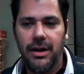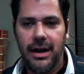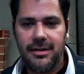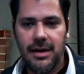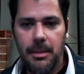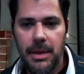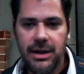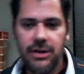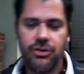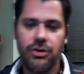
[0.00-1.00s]
a lot of time
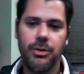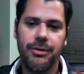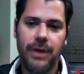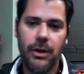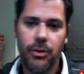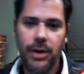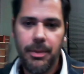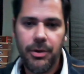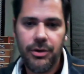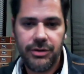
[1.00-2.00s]
making sure we found the
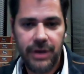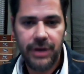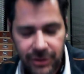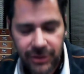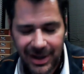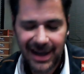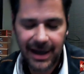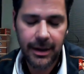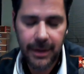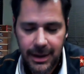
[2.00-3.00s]
right personnel to kind
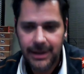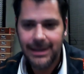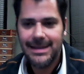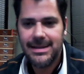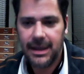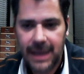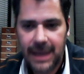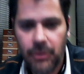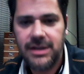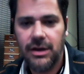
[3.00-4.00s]
of take
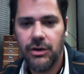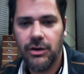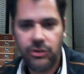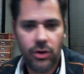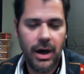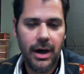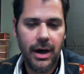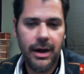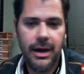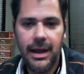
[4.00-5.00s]
that retail store
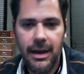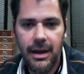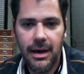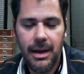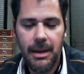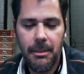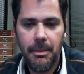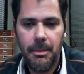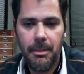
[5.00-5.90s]
on and uh, and